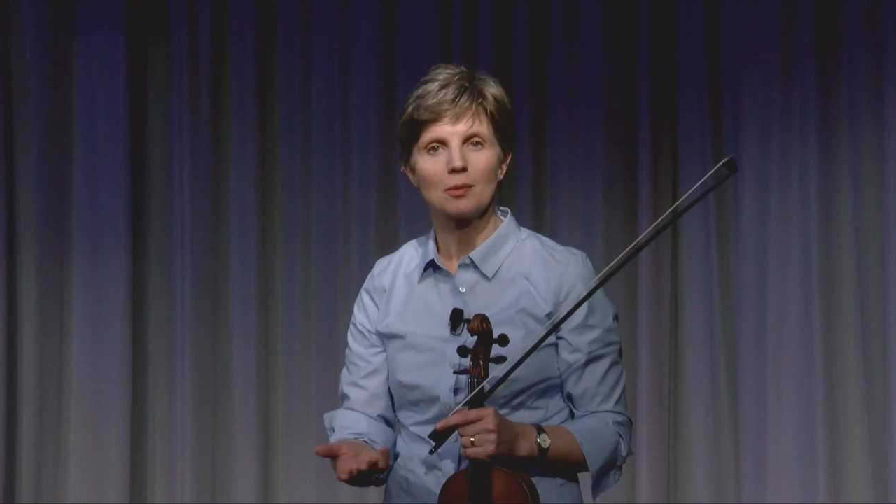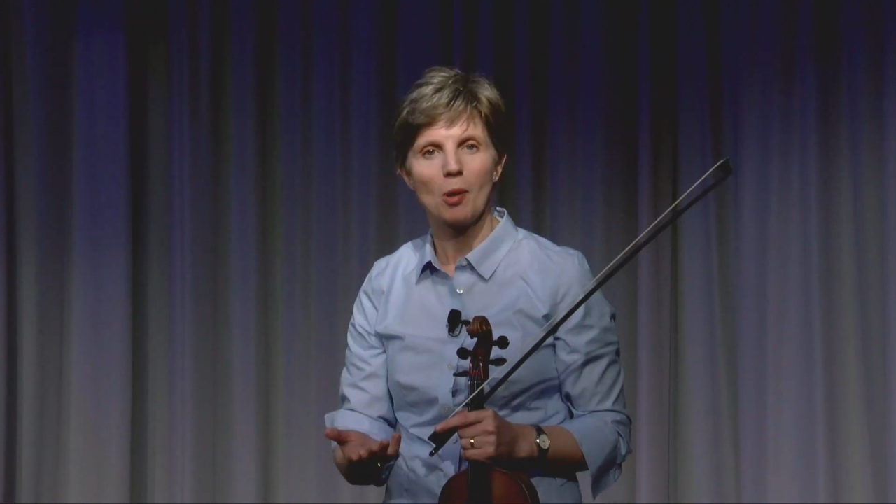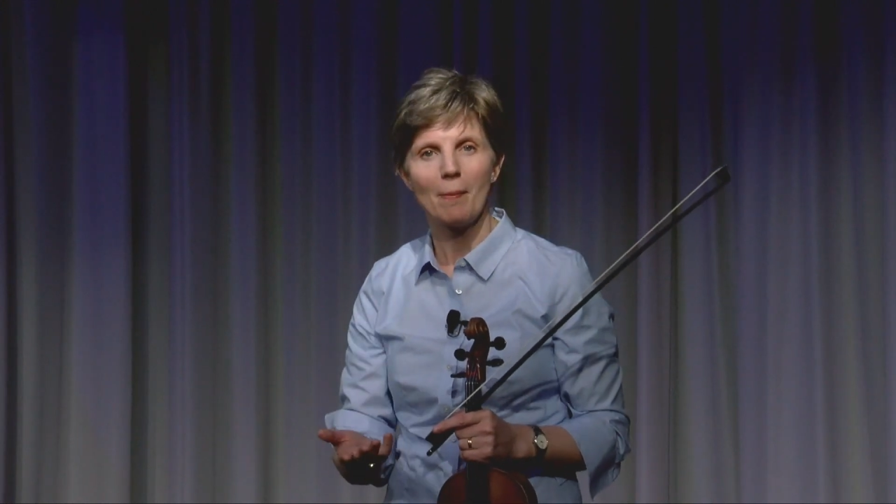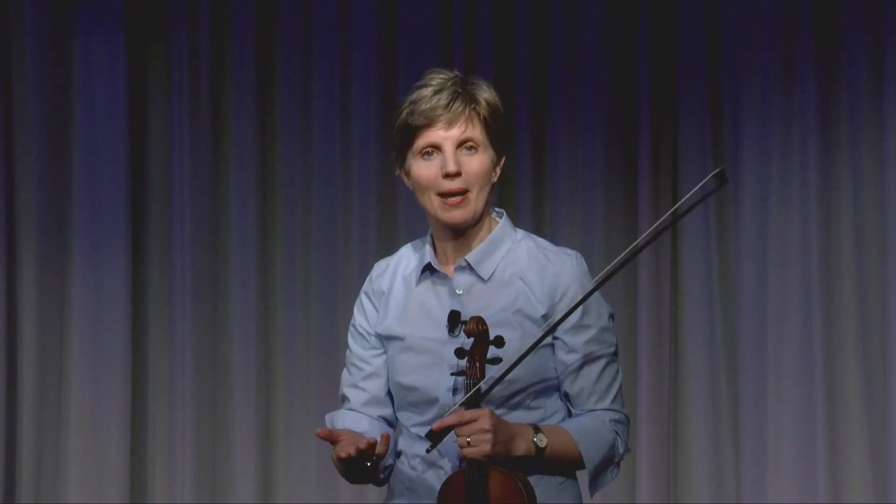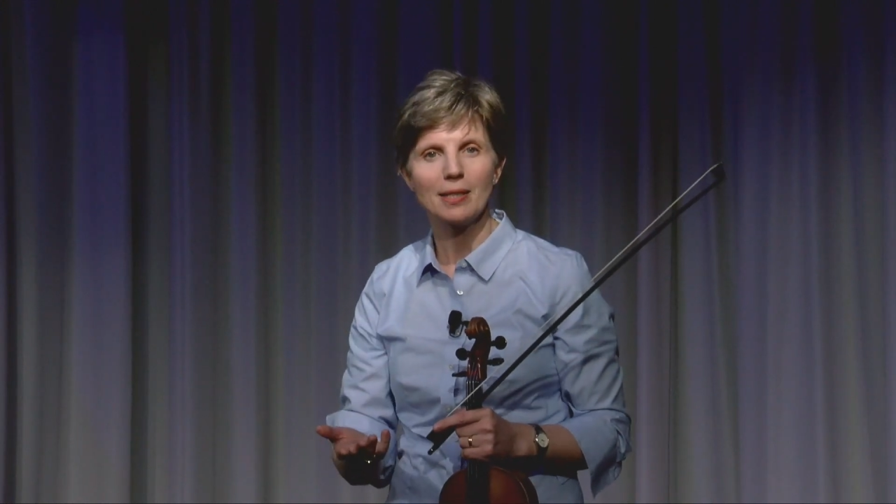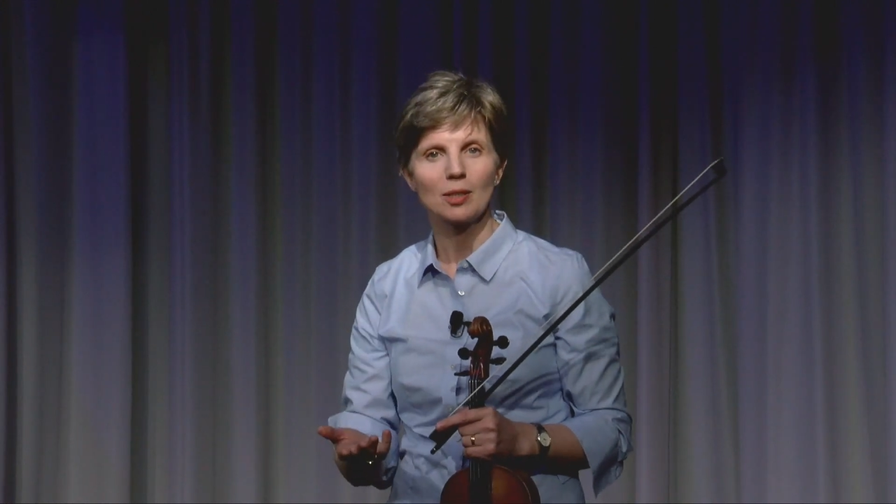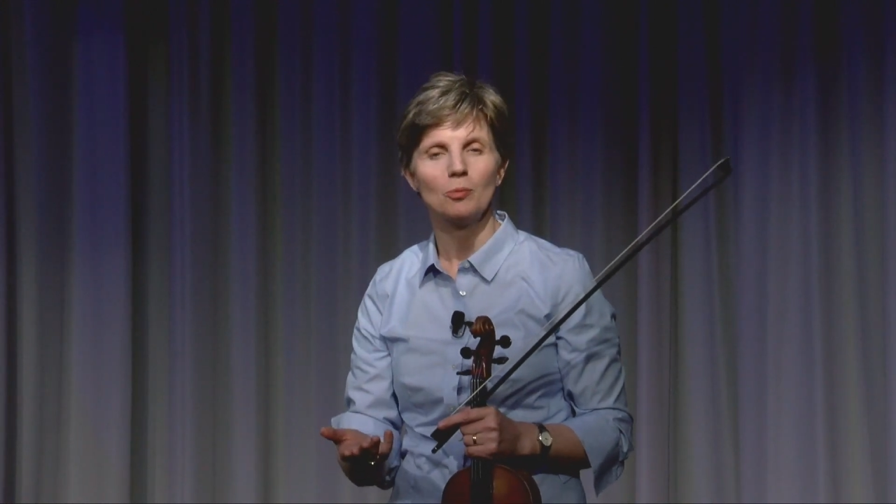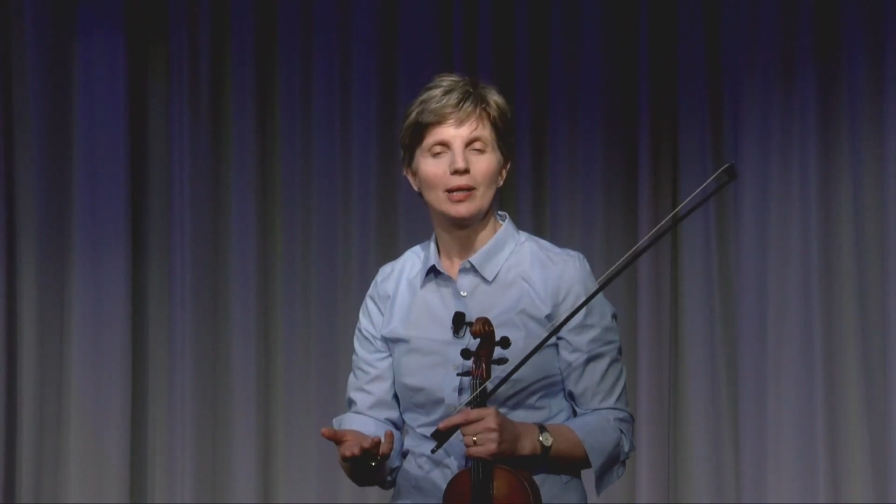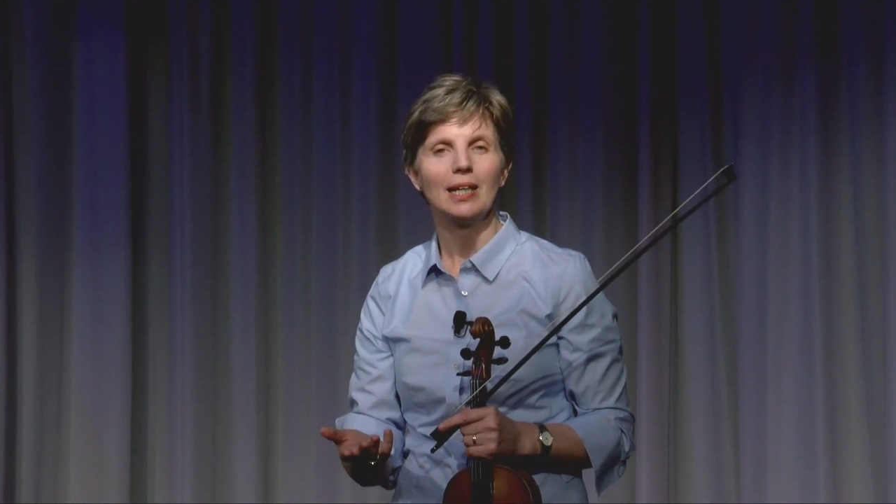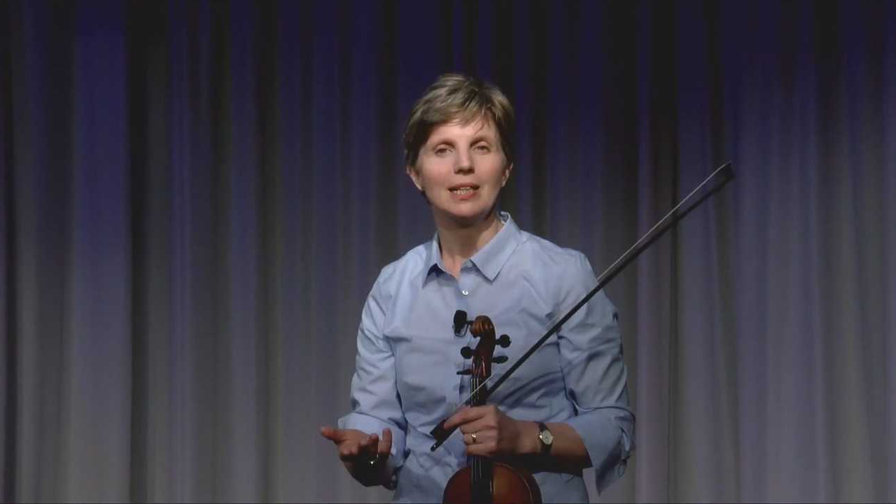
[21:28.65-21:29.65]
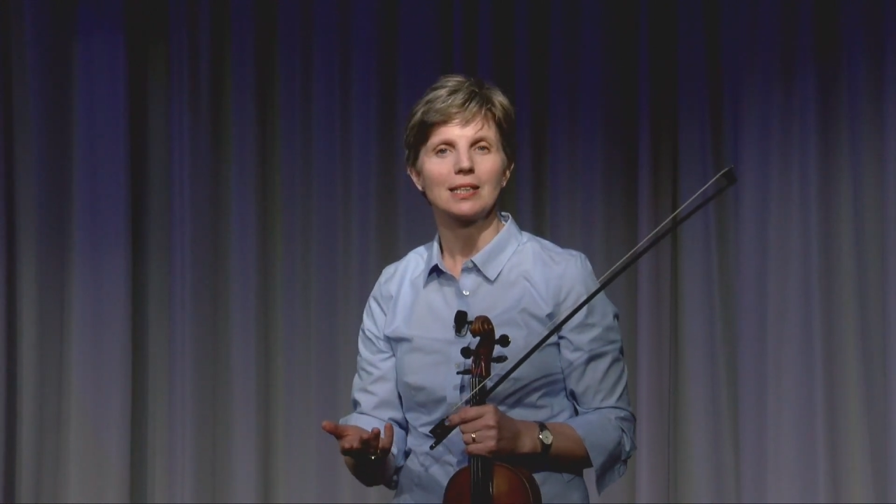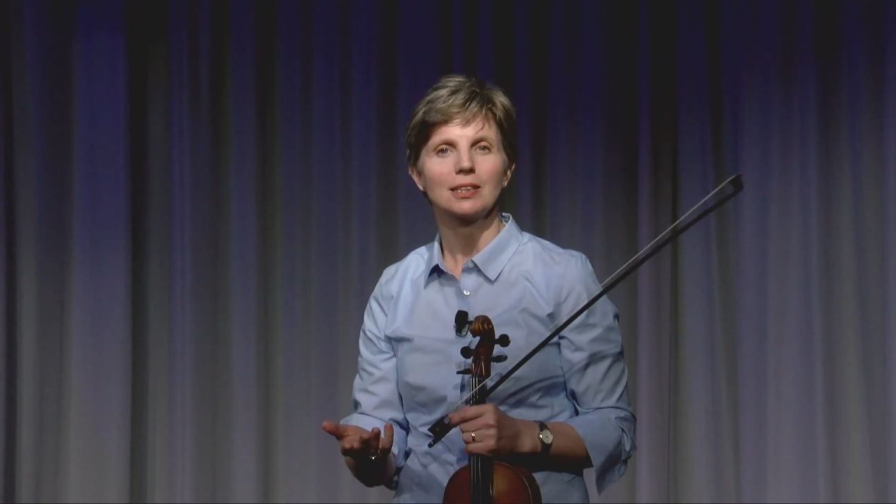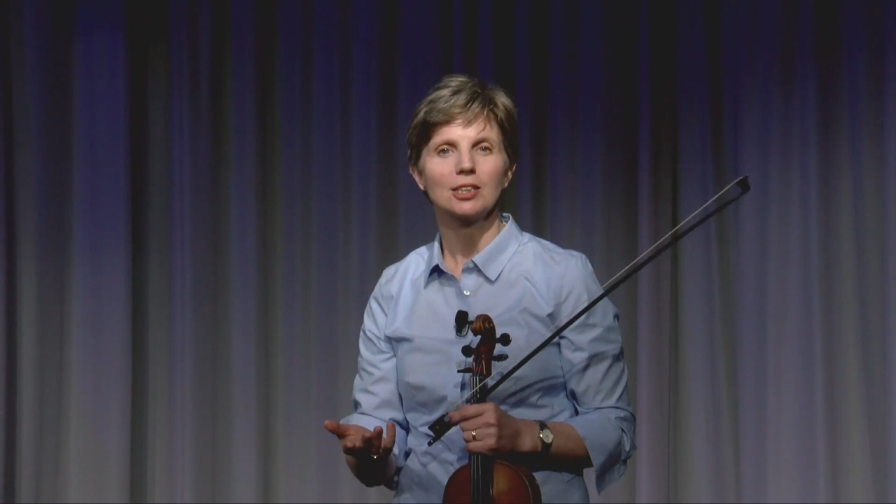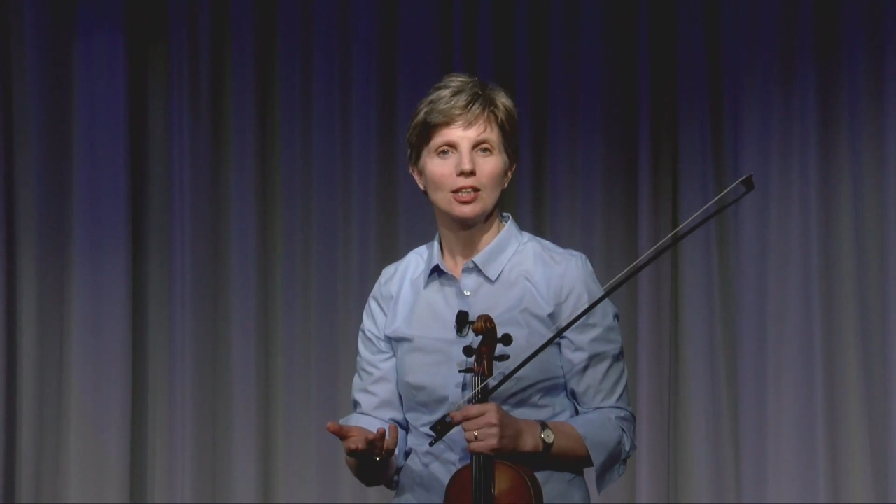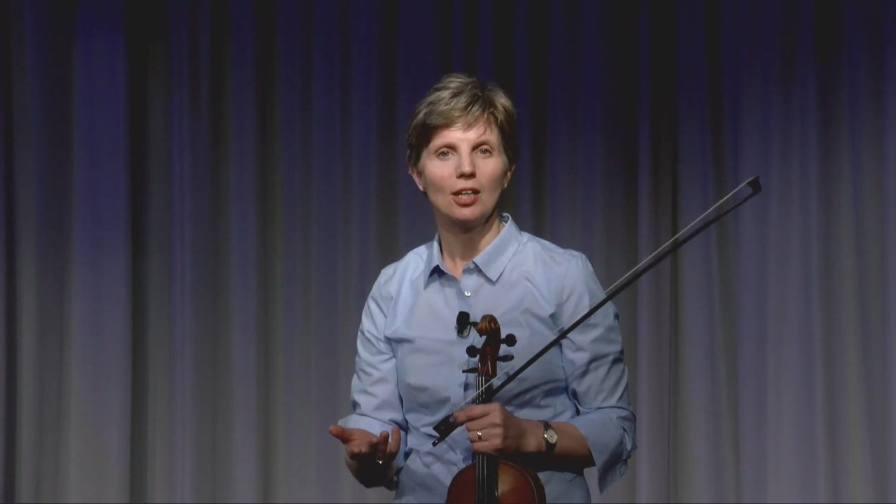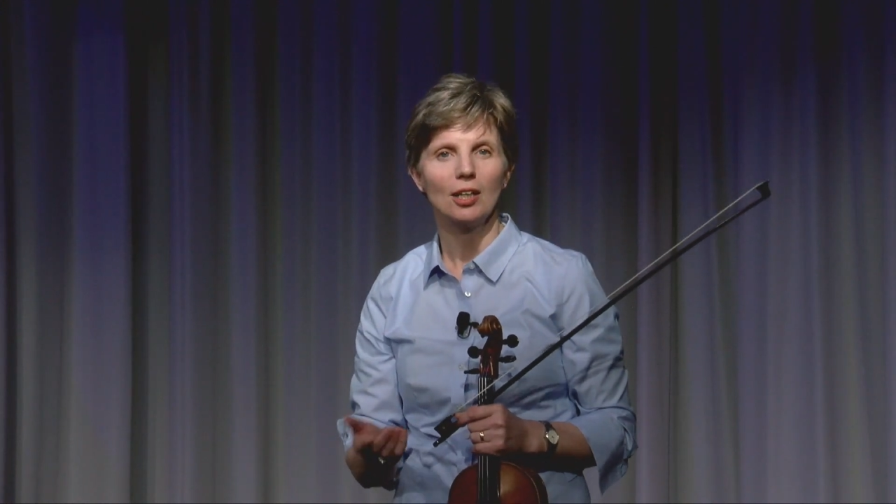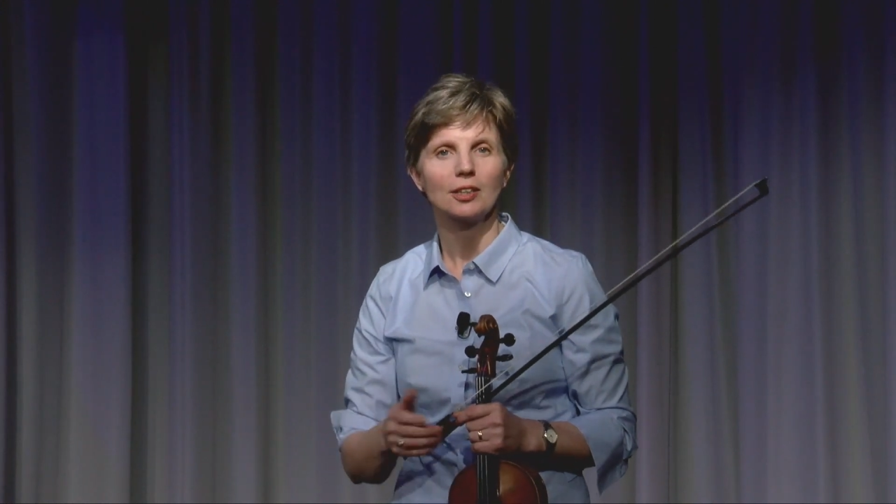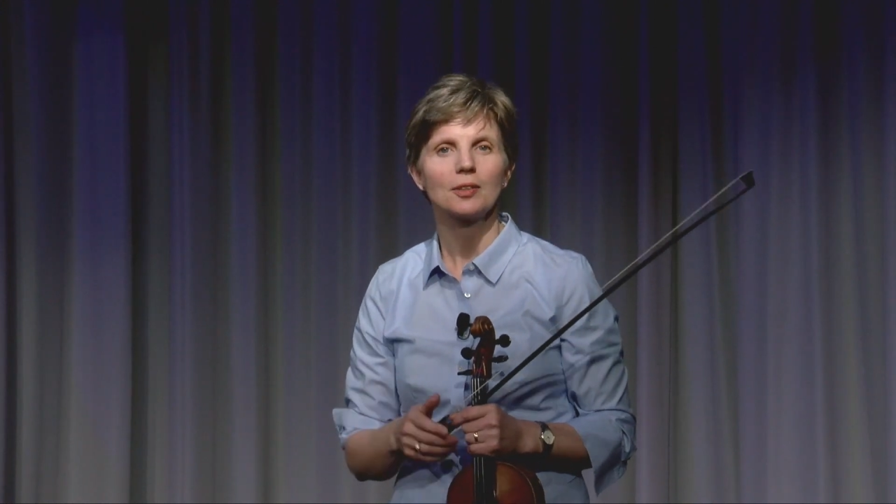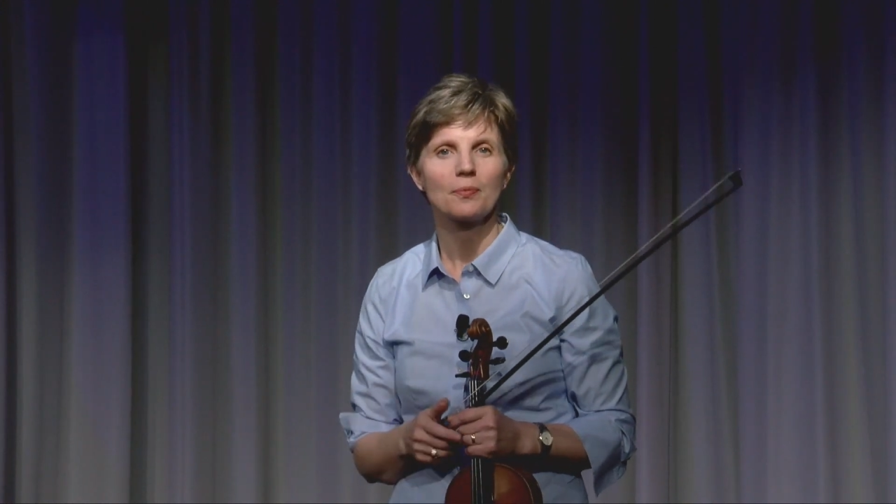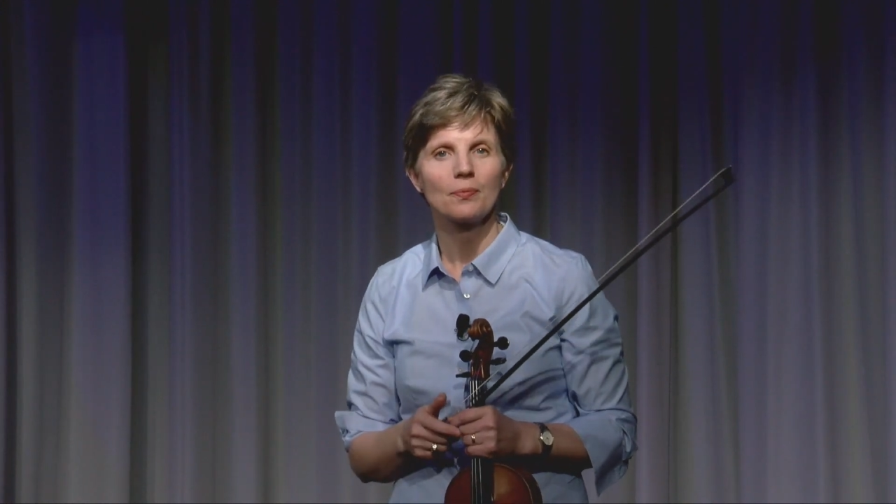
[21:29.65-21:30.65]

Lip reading: momentum we need to start.